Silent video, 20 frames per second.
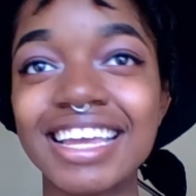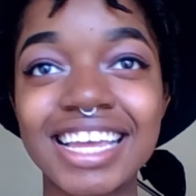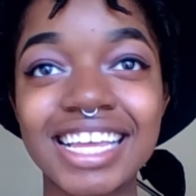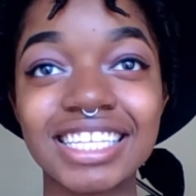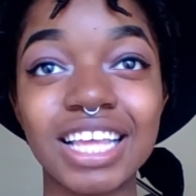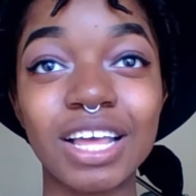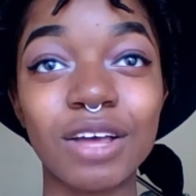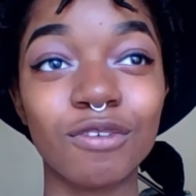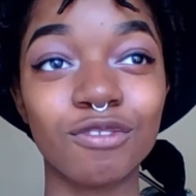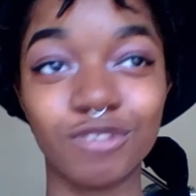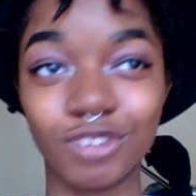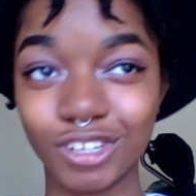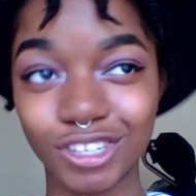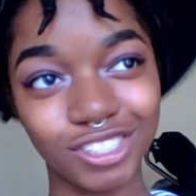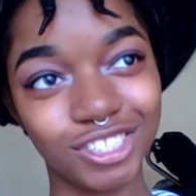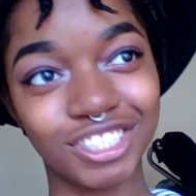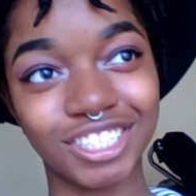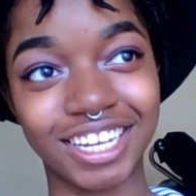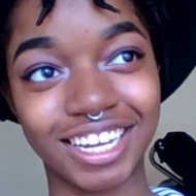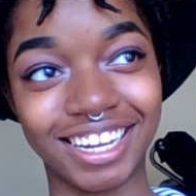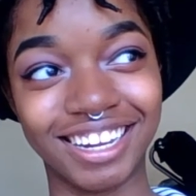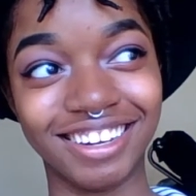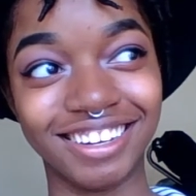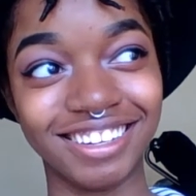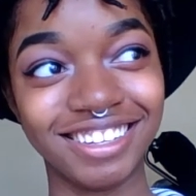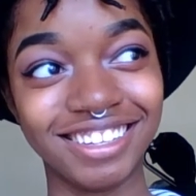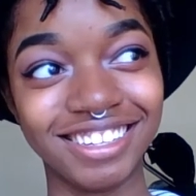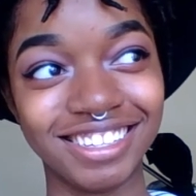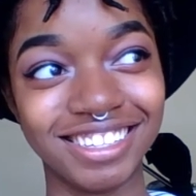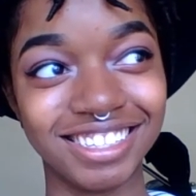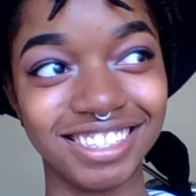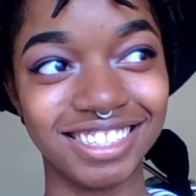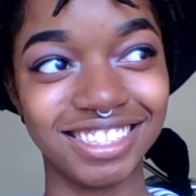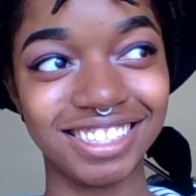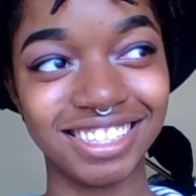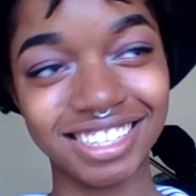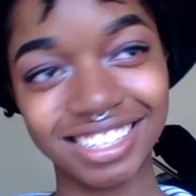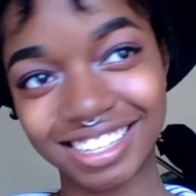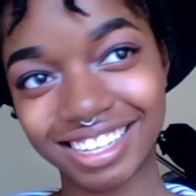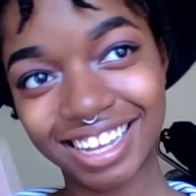is a virgin,
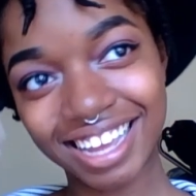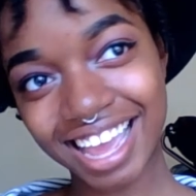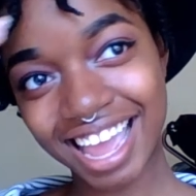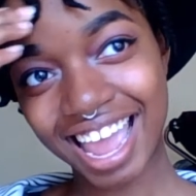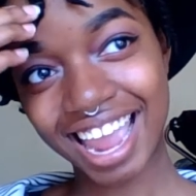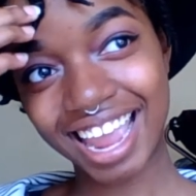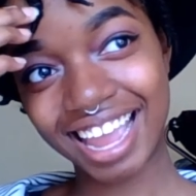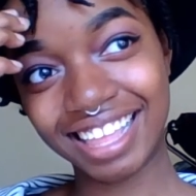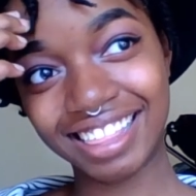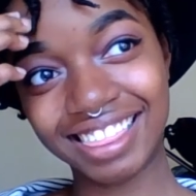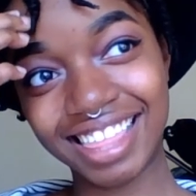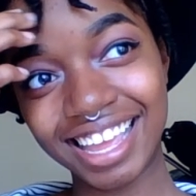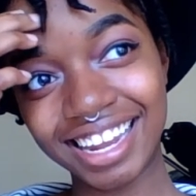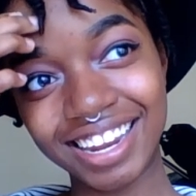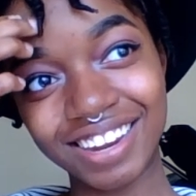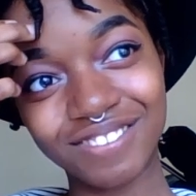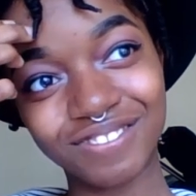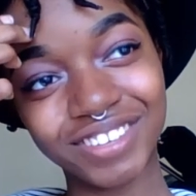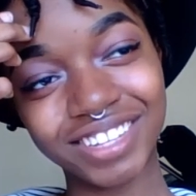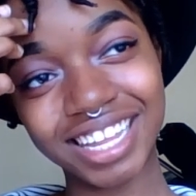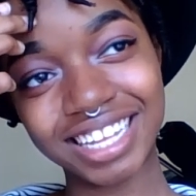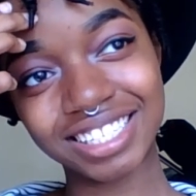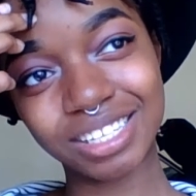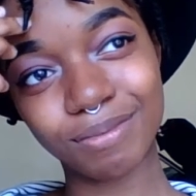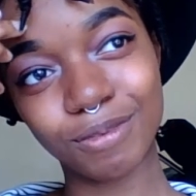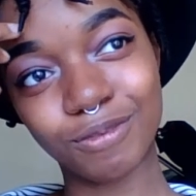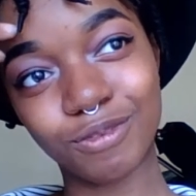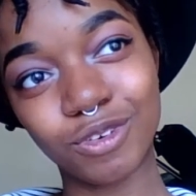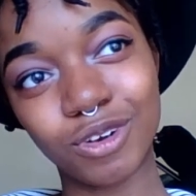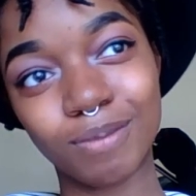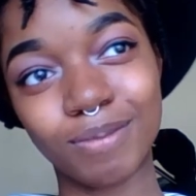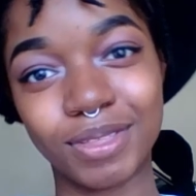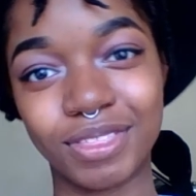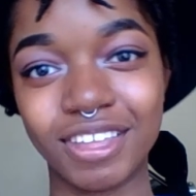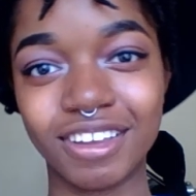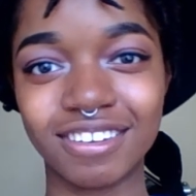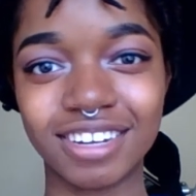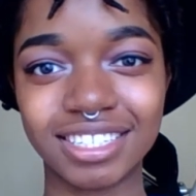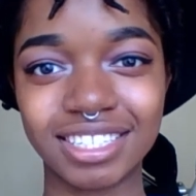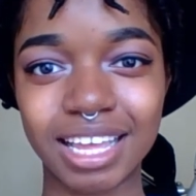and they didn't realize it before, but
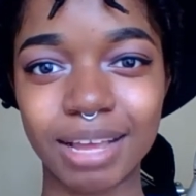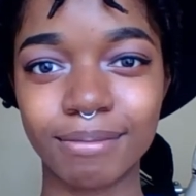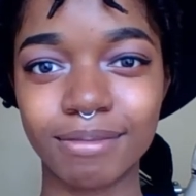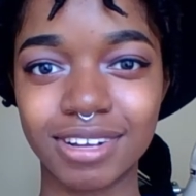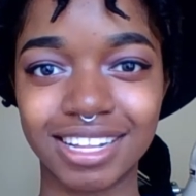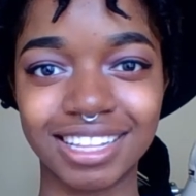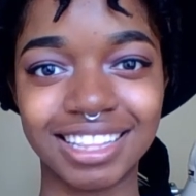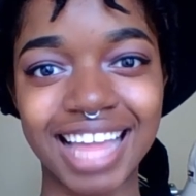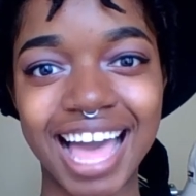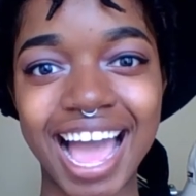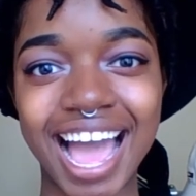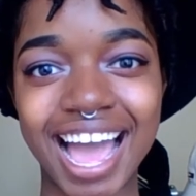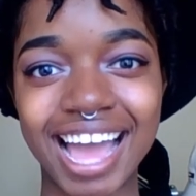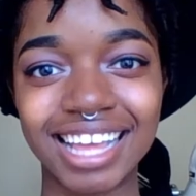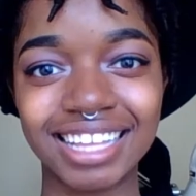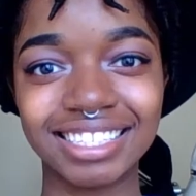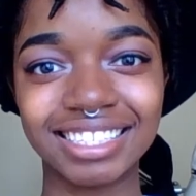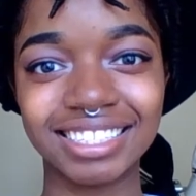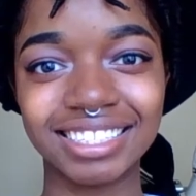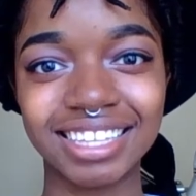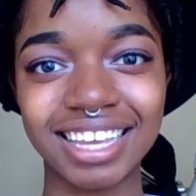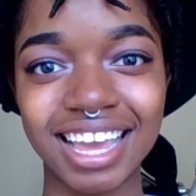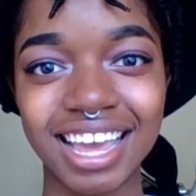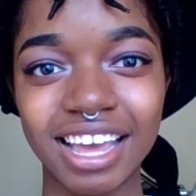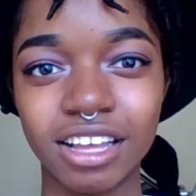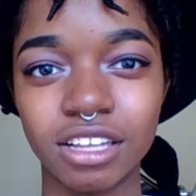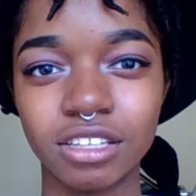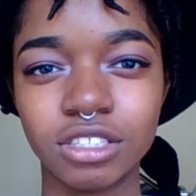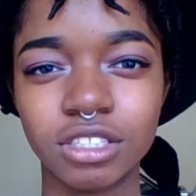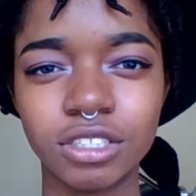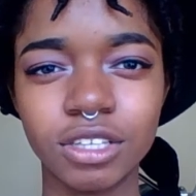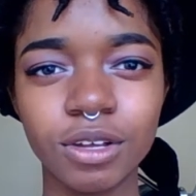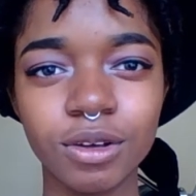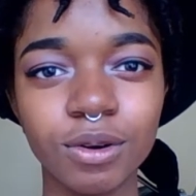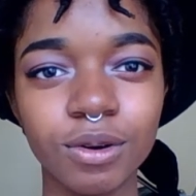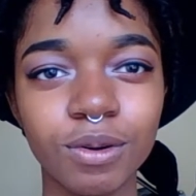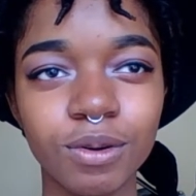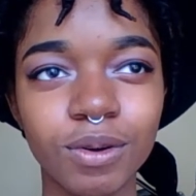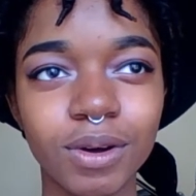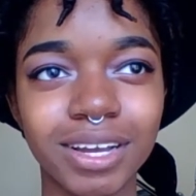they're in the same class.
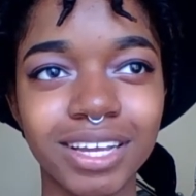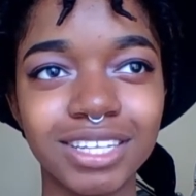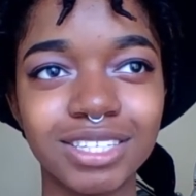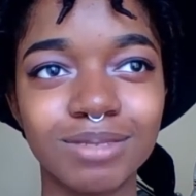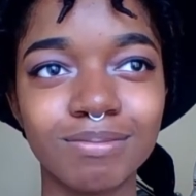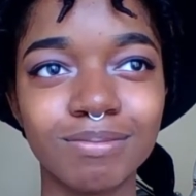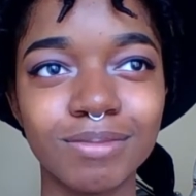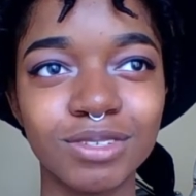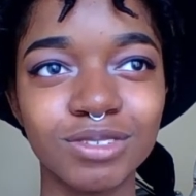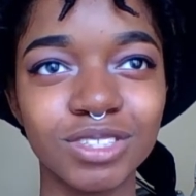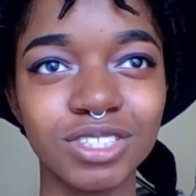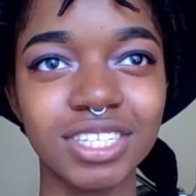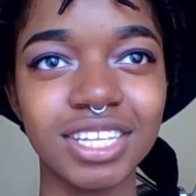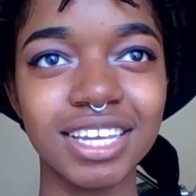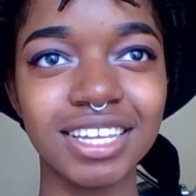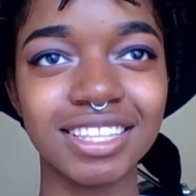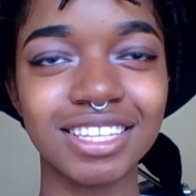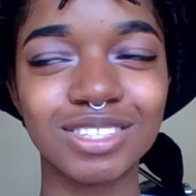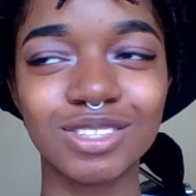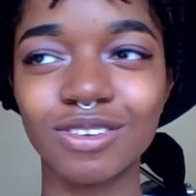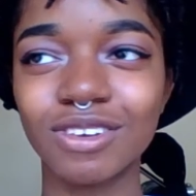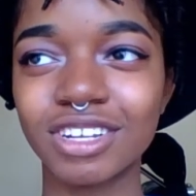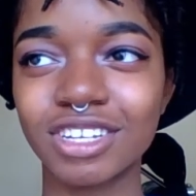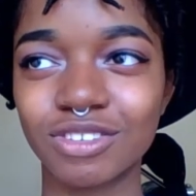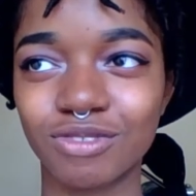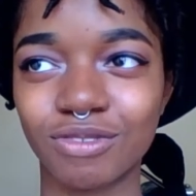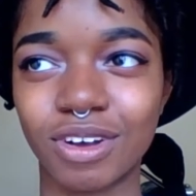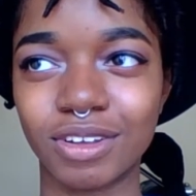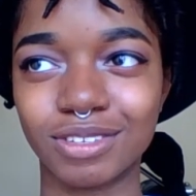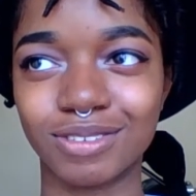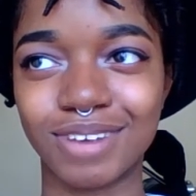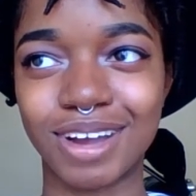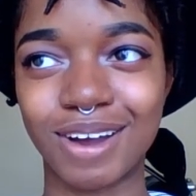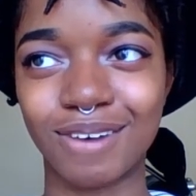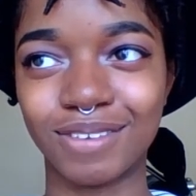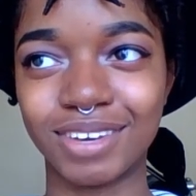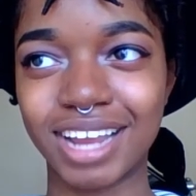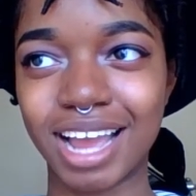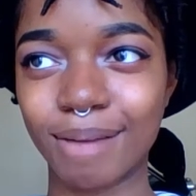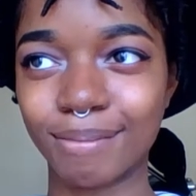So it's mostly, the story just revolves
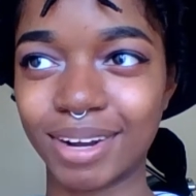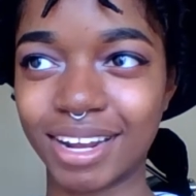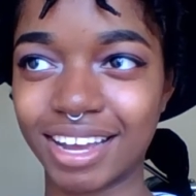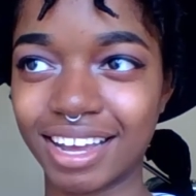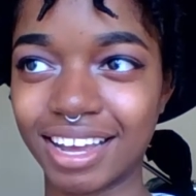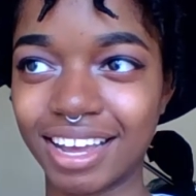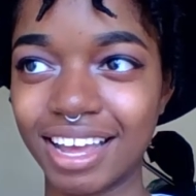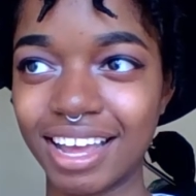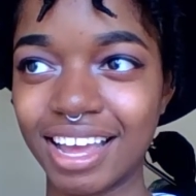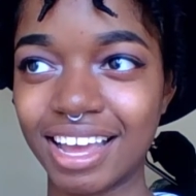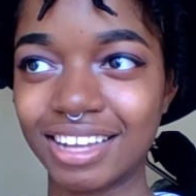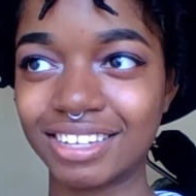around Yamada